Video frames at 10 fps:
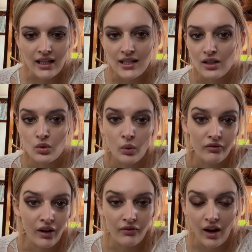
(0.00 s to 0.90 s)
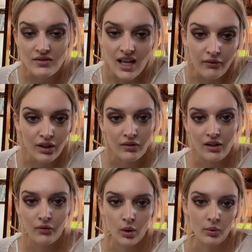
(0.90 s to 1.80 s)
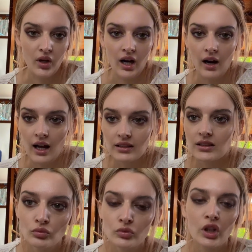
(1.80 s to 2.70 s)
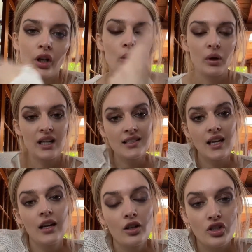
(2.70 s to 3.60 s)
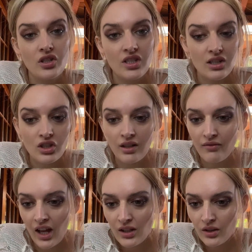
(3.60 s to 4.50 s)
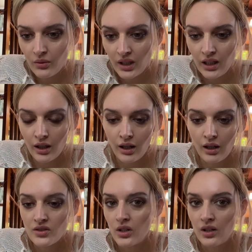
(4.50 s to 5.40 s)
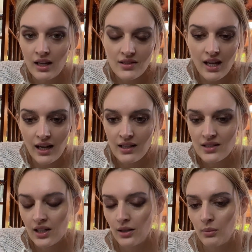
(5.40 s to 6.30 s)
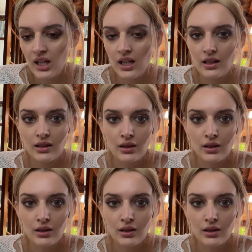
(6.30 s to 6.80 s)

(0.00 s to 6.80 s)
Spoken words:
Section 1557 of the Affordable Care Act. You're going to reinstate your jurisdiction and venue here. So your next line is going to be,